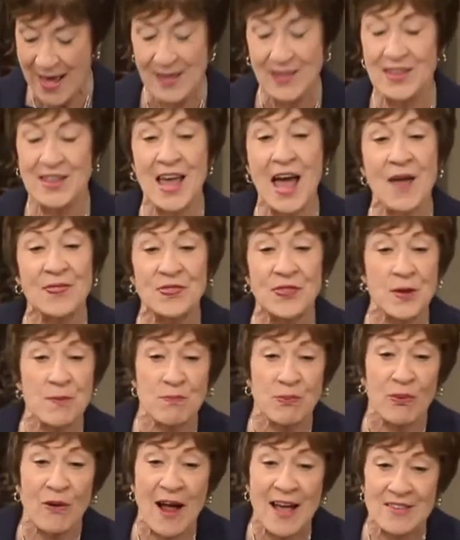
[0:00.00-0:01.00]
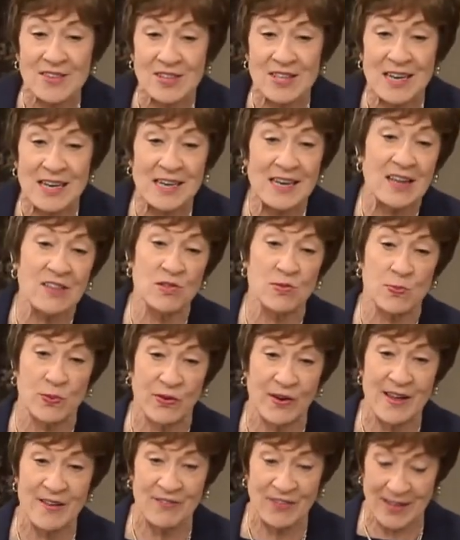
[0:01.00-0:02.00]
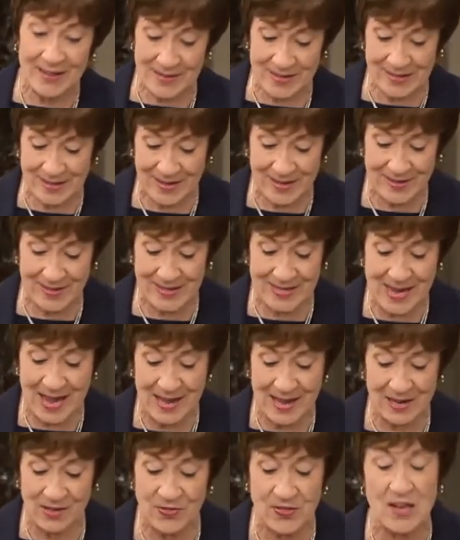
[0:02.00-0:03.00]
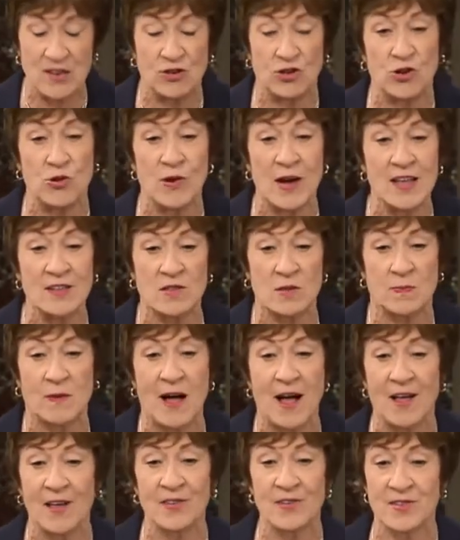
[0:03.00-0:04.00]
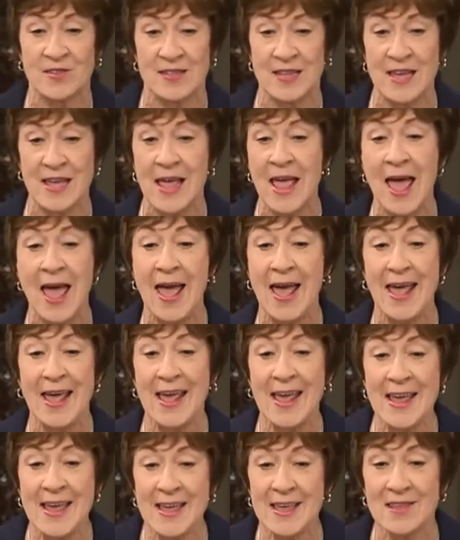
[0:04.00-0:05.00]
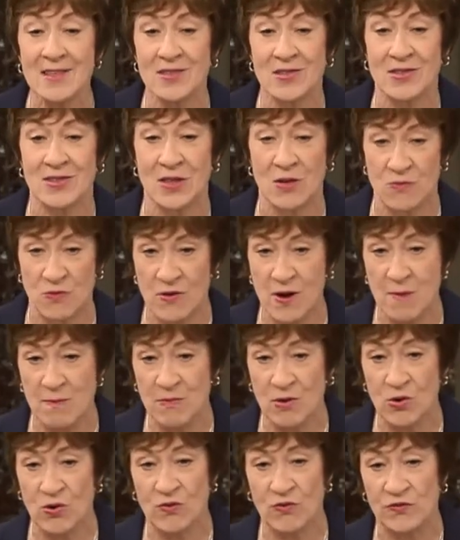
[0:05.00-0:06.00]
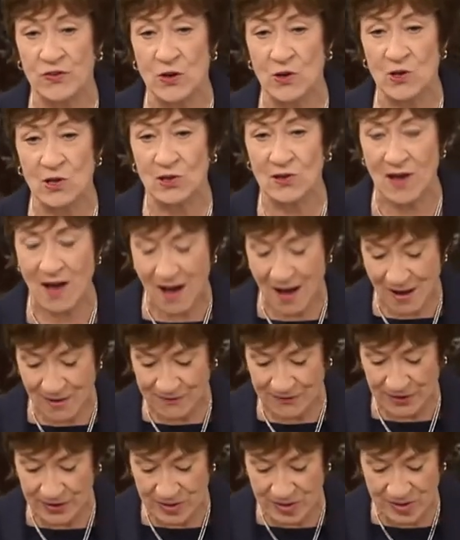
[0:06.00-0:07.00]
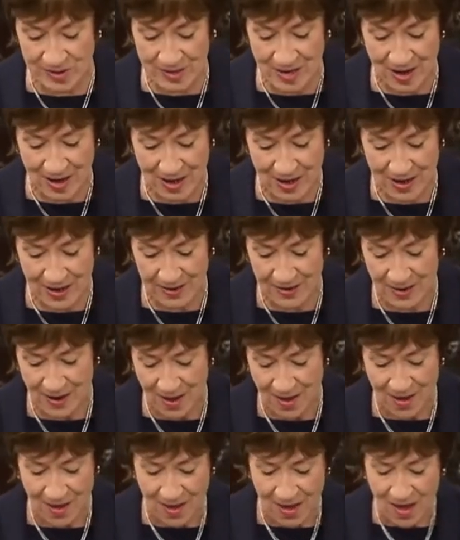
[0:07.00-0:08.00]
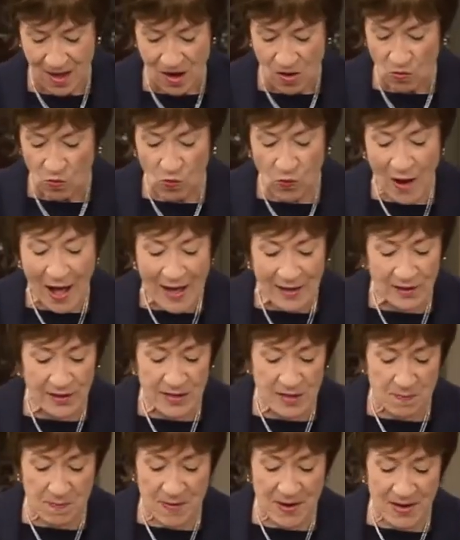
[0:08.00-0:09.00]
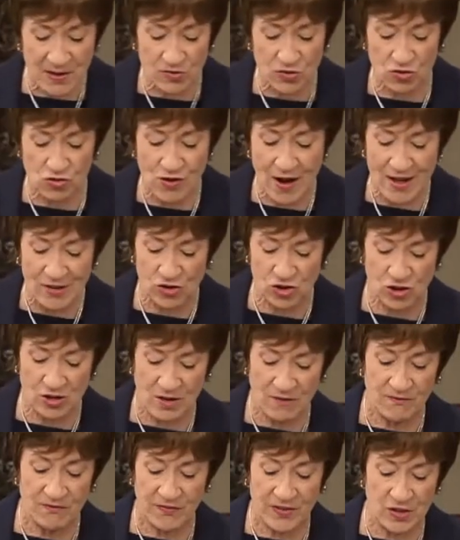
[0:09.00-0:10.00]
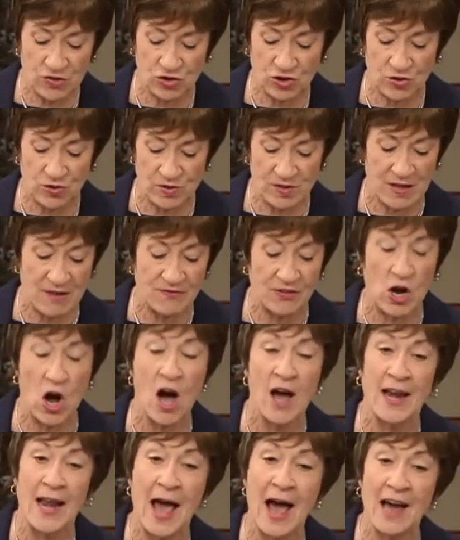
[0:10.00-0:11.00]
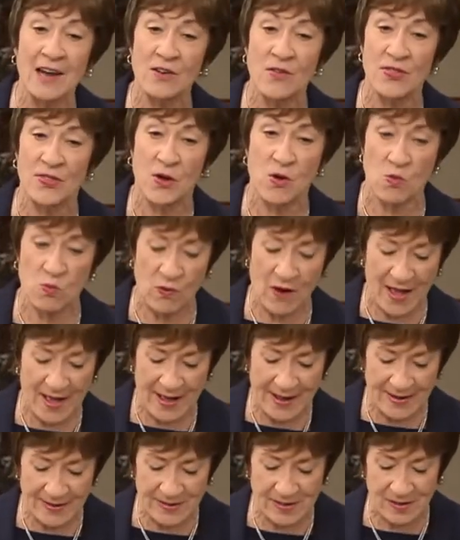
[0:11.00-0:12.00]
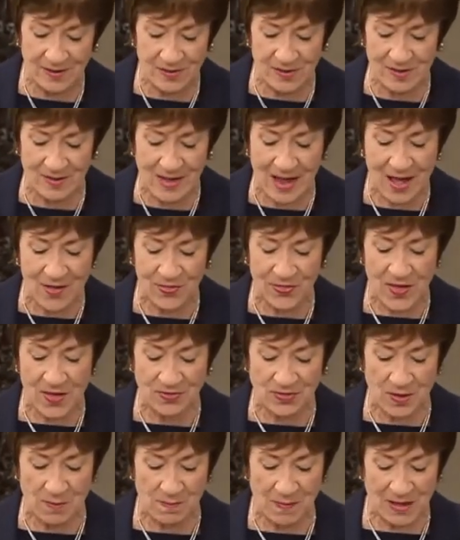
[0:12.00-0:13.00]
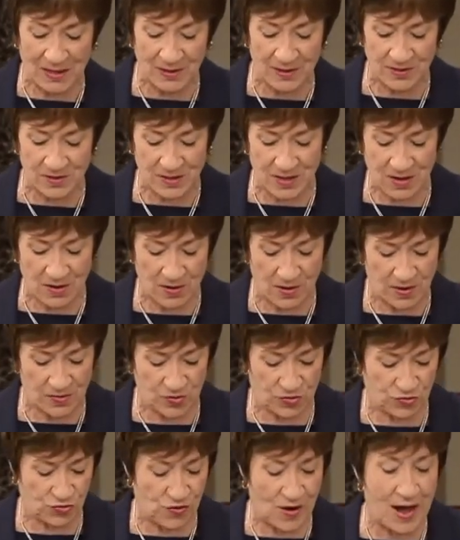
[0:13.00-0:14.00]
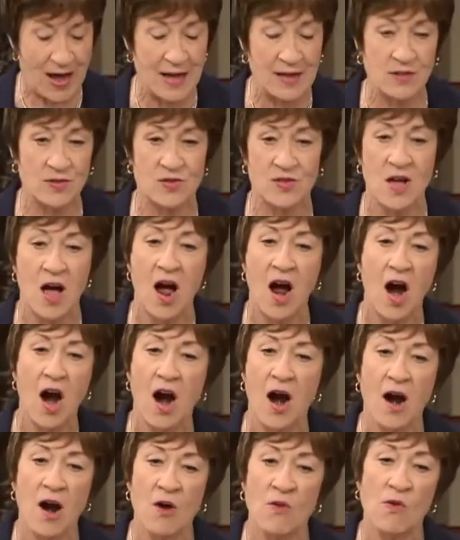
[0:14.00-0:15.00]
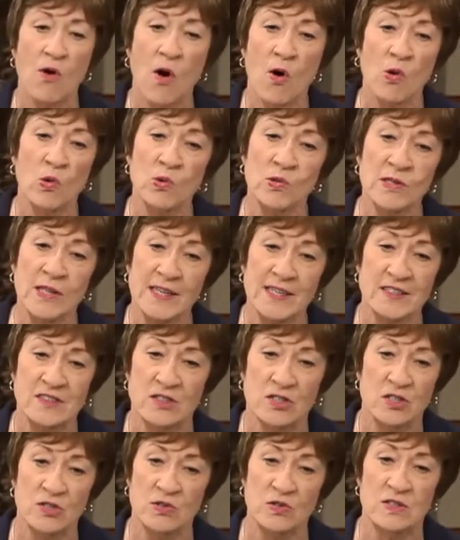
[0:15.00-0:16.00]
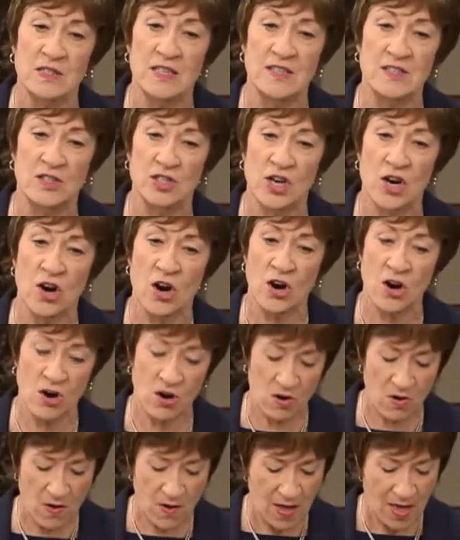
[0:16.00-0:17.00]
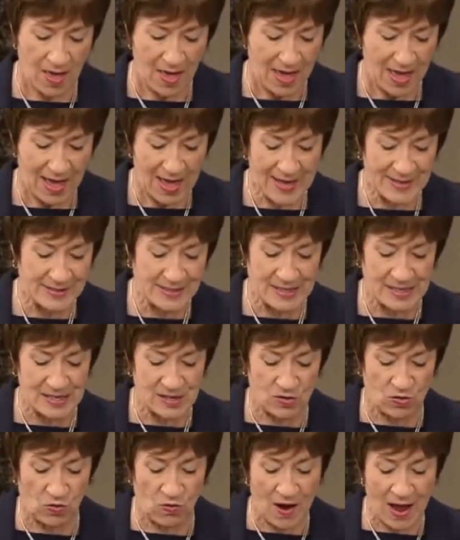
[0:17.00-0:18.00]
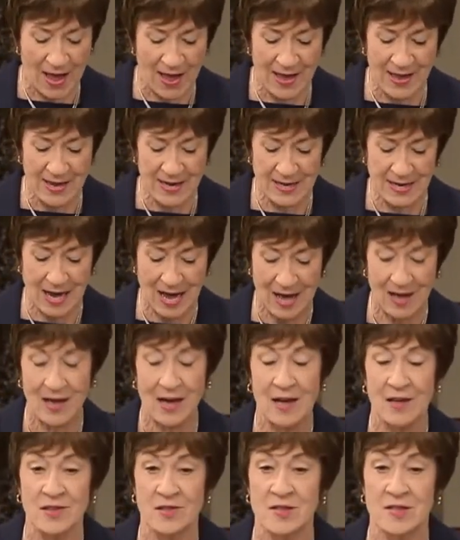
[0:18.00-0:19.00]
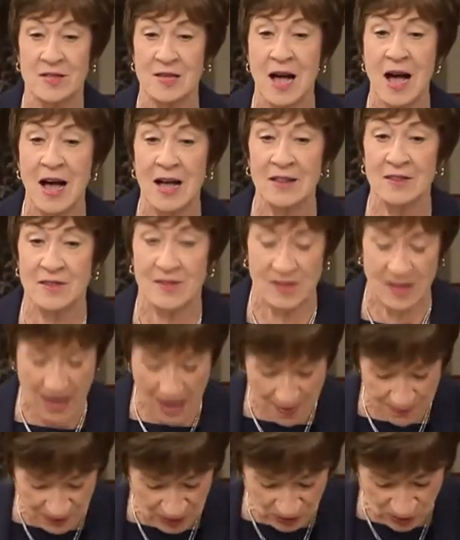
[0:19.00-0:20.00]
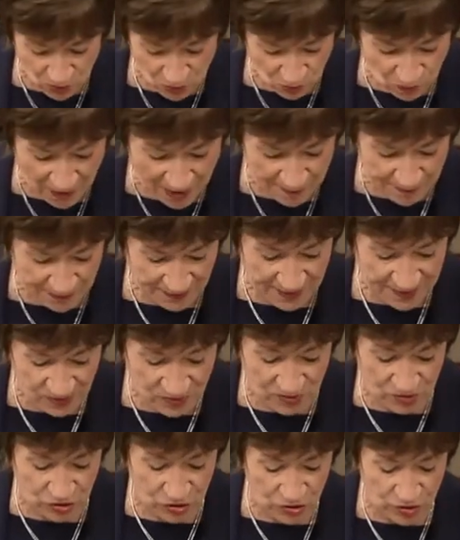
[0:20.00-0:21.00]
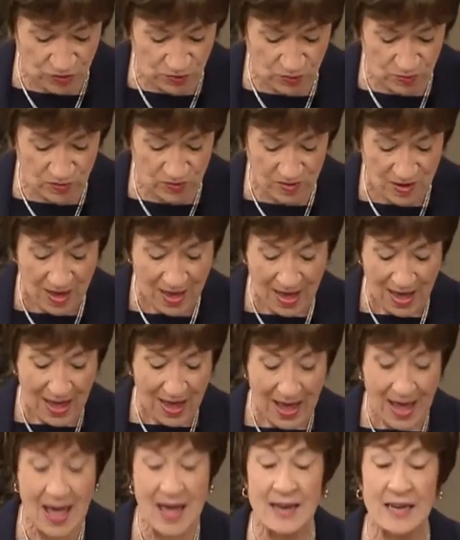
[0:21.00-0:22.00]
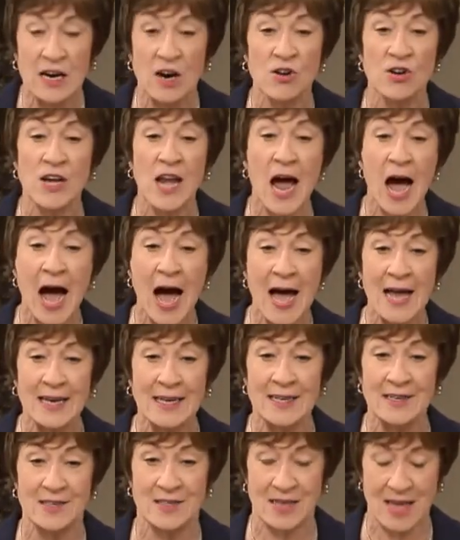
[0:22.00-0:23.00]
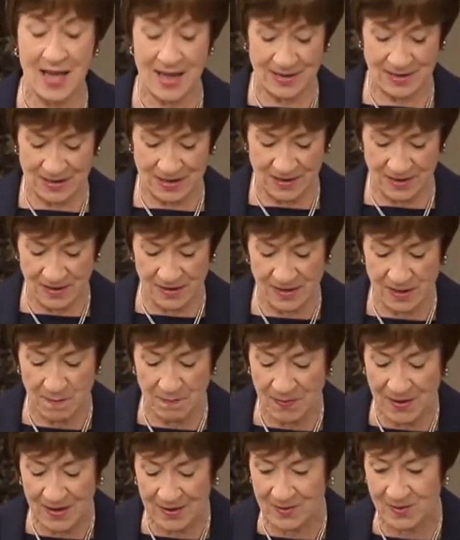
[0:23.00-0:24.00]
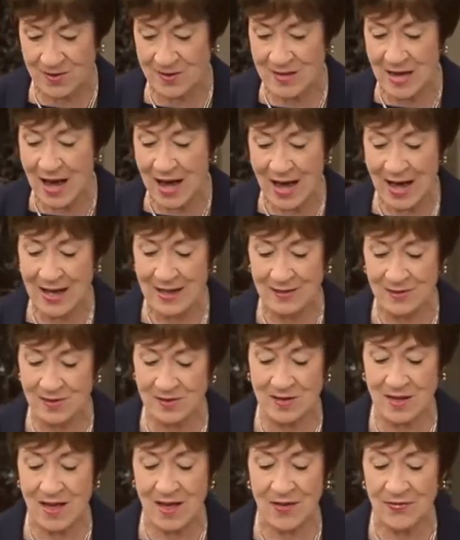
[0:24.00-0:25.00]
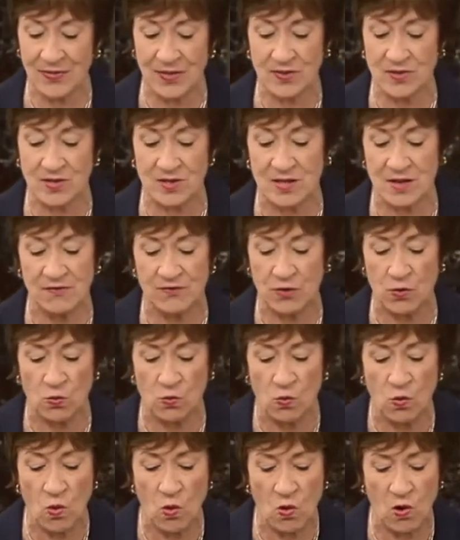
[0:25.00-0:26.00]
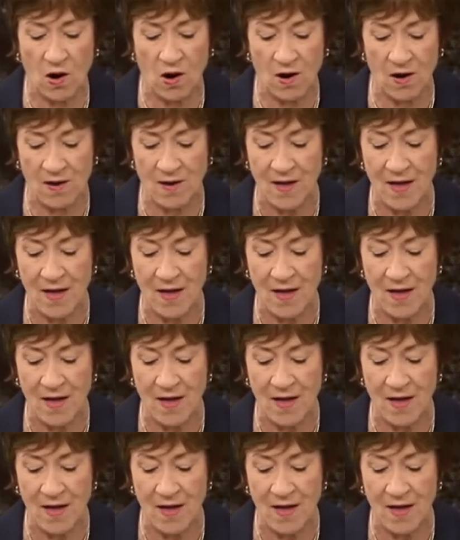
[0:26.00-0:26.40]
Yet the president has previously stated that U.S. policy is the removal of Assad. While administration officials have gone out of their way to state that the military strikes are only to deter and degrade Assad's chemical weapons use and are not intended to pick sides in the civil war,